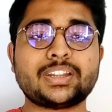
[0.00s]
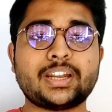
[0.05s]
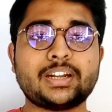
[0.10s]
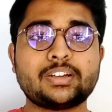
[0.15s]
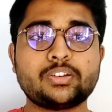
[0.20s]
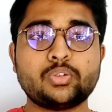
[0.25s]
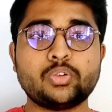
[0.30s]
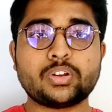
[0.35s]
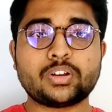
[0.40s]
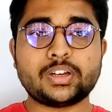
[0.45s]

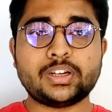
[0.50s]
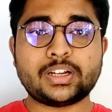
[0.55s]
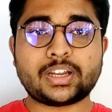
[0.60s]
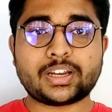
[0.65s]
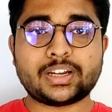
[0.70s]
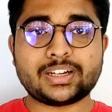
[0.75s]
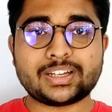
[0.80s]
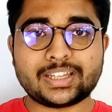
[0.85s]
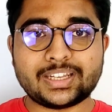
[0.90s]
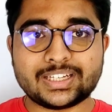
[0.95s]
that your
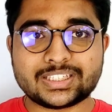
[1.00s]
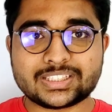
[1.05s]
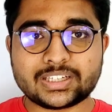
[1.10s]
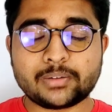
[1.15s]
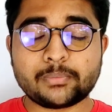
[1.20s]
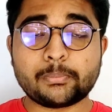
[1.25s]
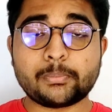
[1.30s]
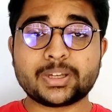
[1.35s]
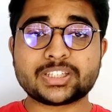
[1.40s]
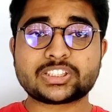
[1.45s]
internet
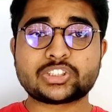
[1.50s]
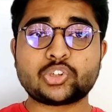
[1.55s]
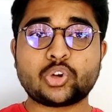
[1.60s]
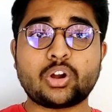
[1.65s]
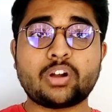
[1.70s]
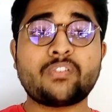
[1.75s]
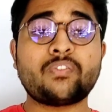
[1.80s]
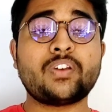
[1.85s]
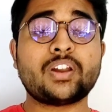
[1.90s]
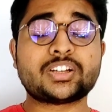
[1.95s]
connection must
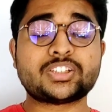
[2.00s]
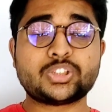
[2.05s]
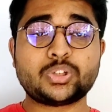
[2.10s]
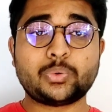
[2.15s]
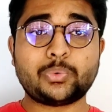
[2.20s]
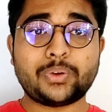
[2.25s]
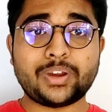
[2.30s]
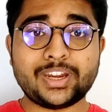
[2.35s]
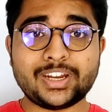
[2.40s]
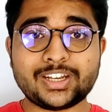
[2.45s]
not
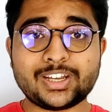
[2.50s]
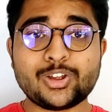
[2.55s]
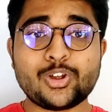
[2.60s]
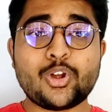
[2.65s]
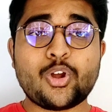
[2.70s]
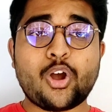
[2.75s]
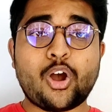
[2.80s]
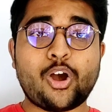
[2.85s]
fluctuate